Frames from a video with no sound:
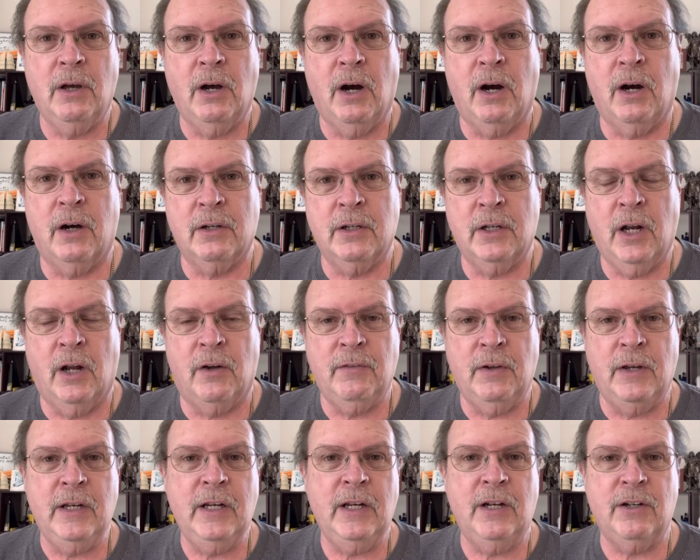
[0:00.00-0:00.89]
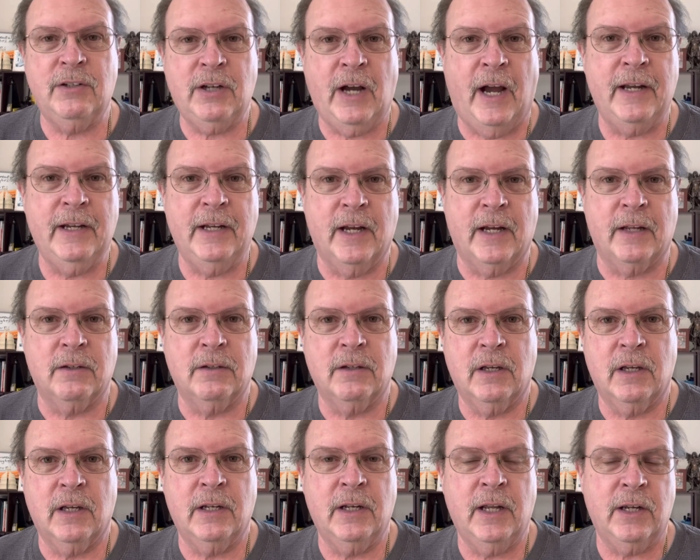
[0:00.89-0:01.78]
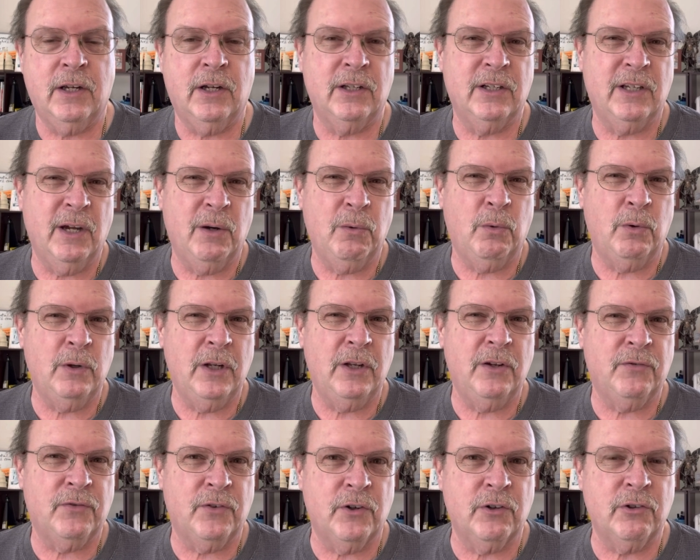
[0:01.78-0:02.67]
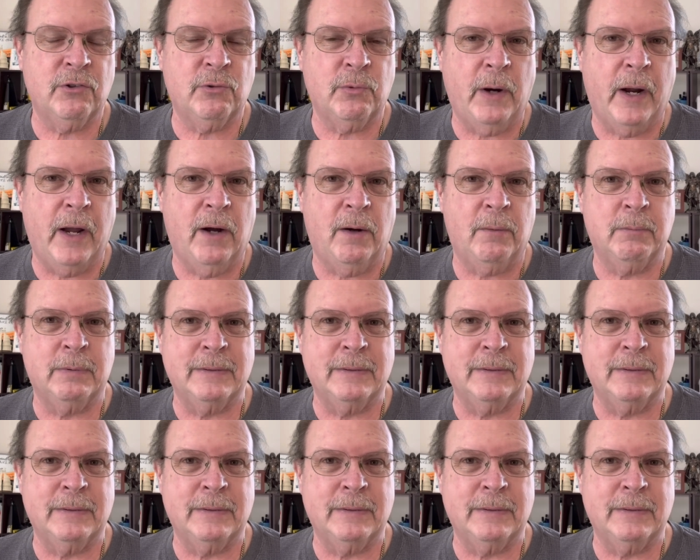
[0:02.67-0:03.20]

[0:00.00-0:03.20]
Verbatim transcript: Uh, you know, they need a tight end, and they could get one in the first round,